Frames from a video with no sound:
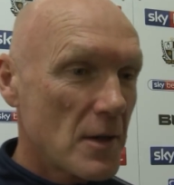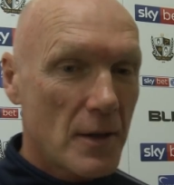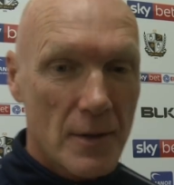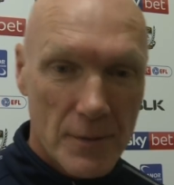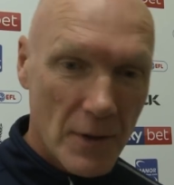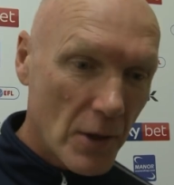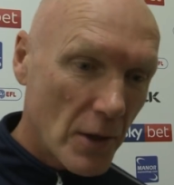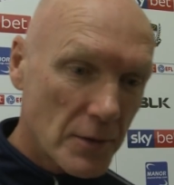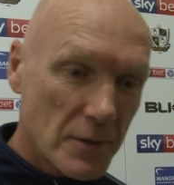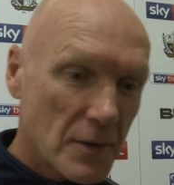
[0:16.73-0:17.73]
you
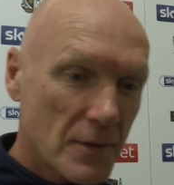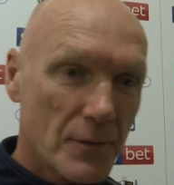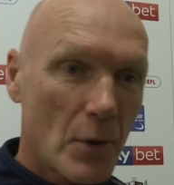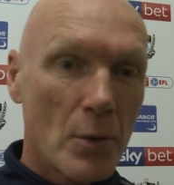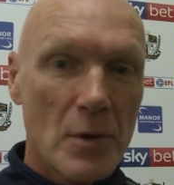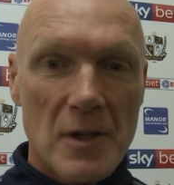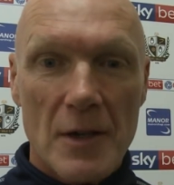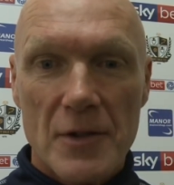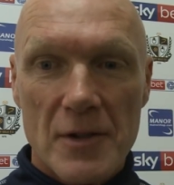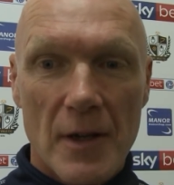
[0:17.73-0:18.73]
can't always
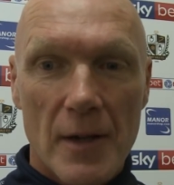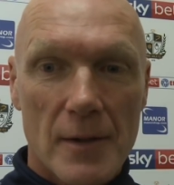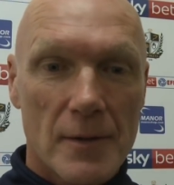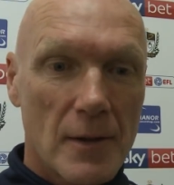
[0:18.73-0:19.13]
legislate